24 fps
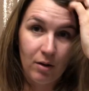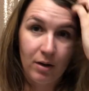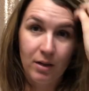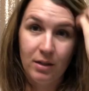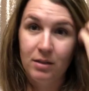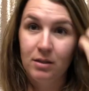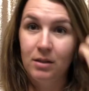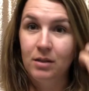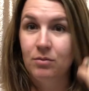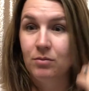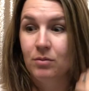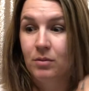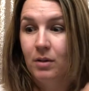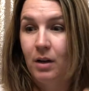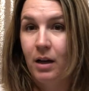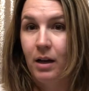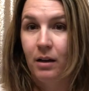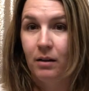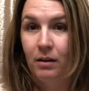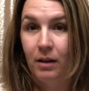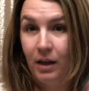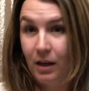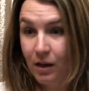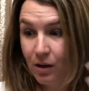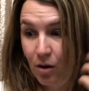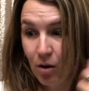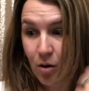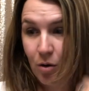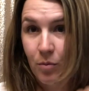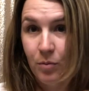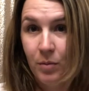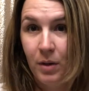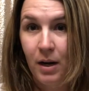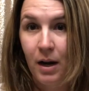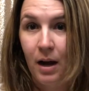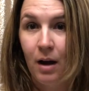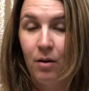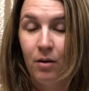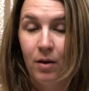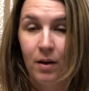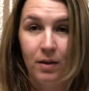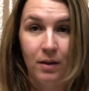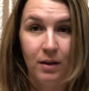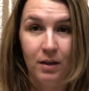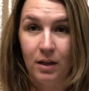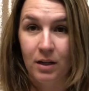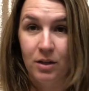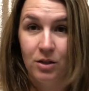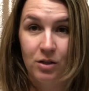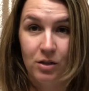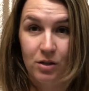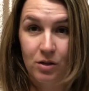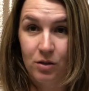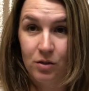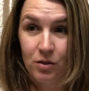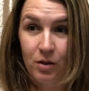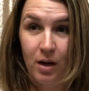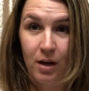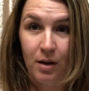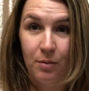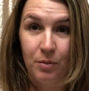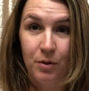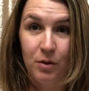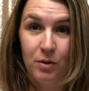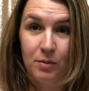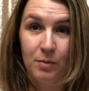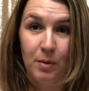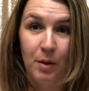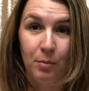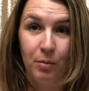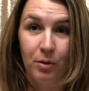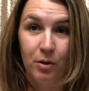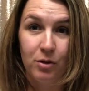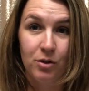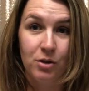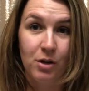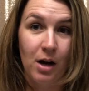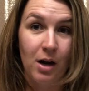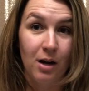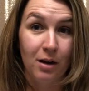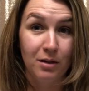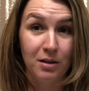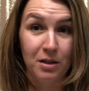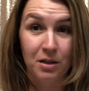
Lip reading: I combed it out and then I just straight up used my blow dryer.